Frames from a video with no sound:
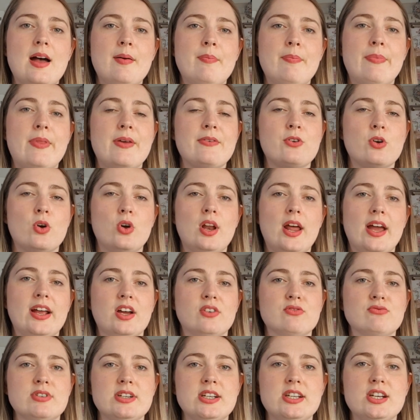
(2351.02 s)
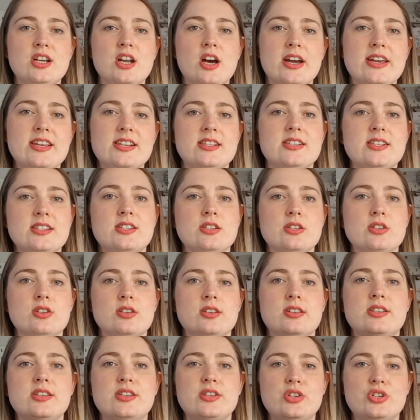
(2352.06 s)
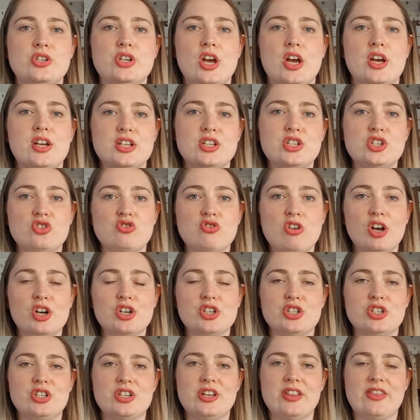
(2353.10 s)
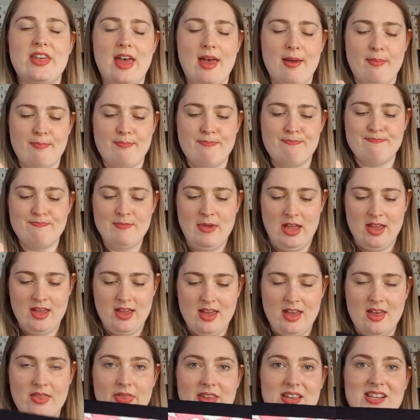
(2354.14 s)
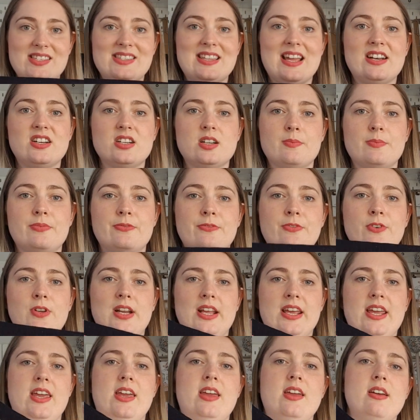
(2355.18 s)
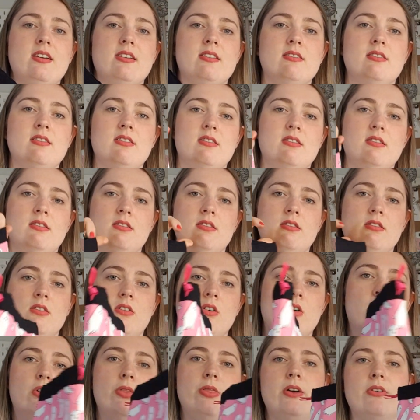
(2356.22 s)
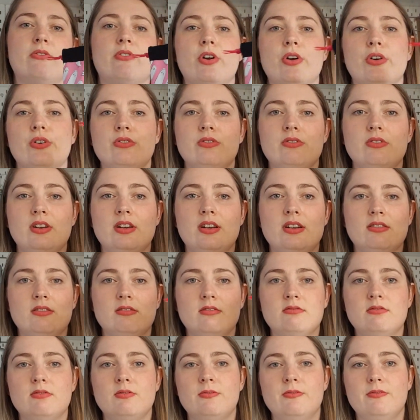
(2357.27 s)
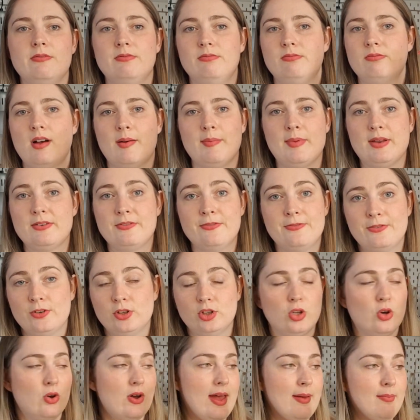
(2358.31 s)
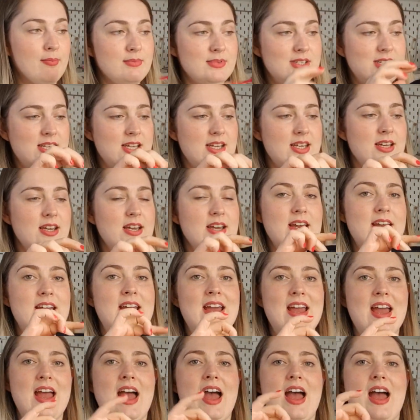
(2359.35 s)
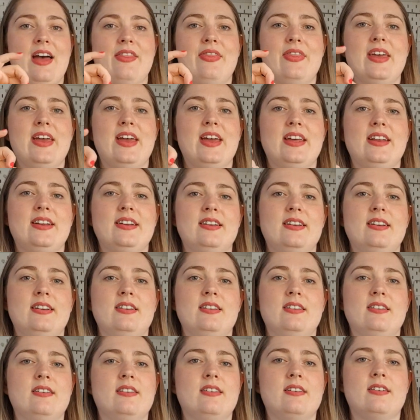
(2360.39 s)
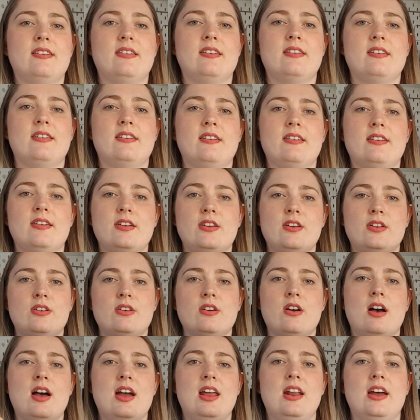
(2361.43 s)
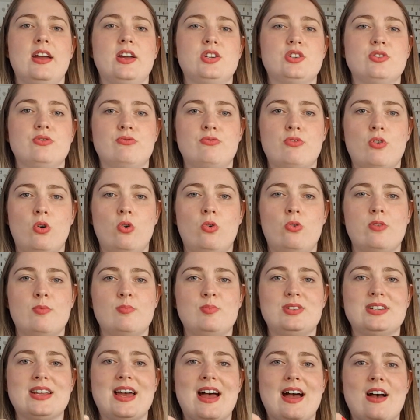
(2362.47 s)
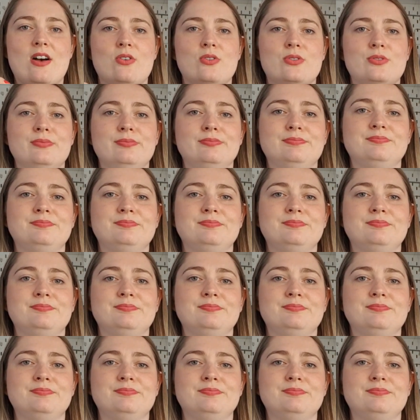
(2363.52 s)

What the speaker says: They've got like a really nice sturdy structure to them. They stand up fully on their own, I mean full or empty, and then I like to roll them down